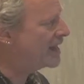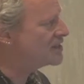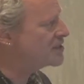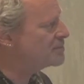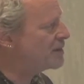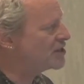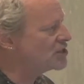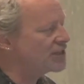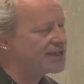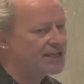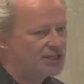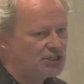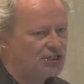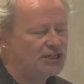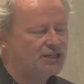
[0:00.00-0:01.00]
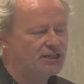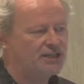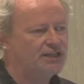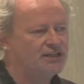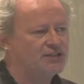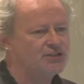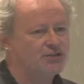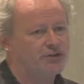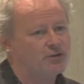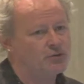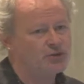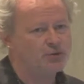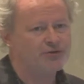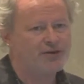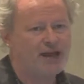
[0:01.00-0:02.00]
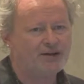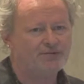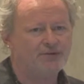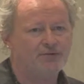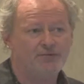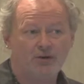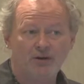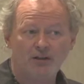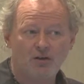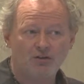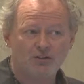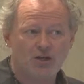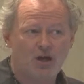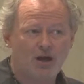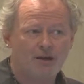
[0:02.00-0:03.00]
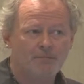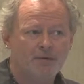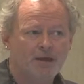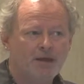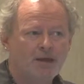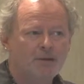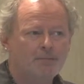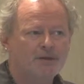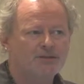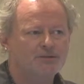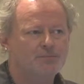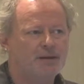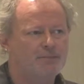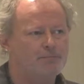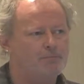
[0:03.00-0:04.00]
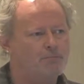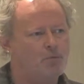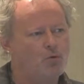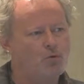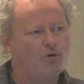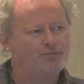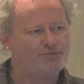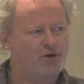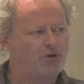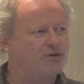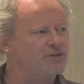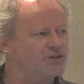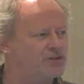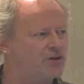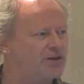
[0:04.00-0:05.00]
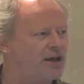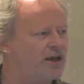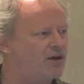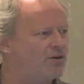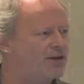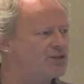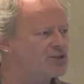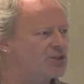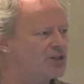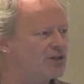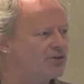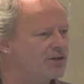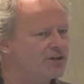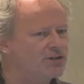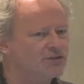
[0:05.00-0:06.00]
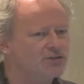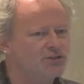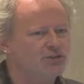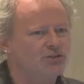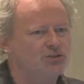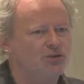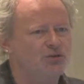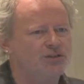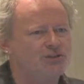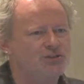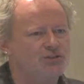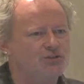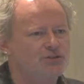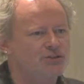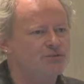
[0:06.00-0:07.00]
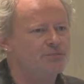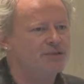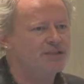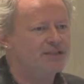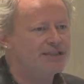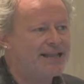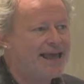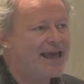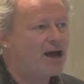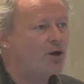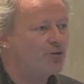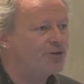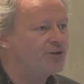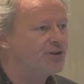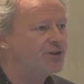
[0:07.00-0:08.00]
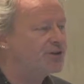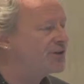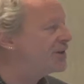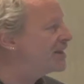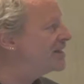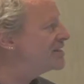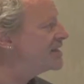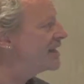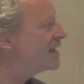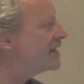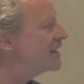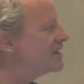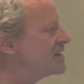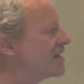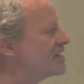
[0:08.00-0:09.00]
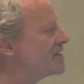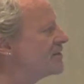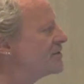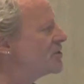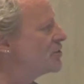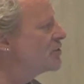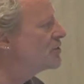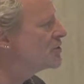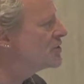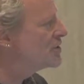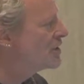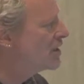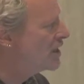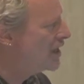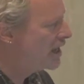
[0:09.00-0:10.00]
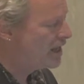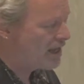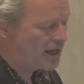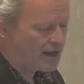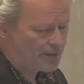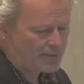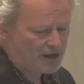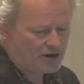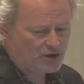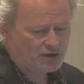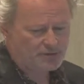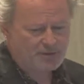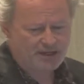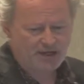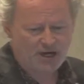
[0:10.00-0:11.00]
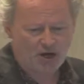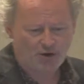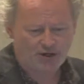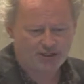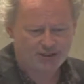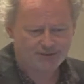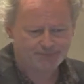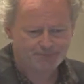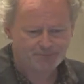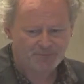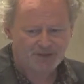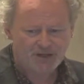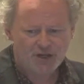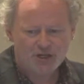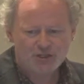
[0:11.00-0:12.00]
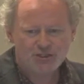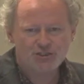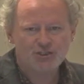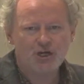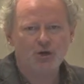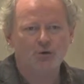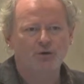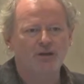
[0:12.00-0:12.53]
especially in industry, which we've had for a very long time, but it's been more focused on our engineering degree students, but now the data-intensive students are going to be encouraged. So,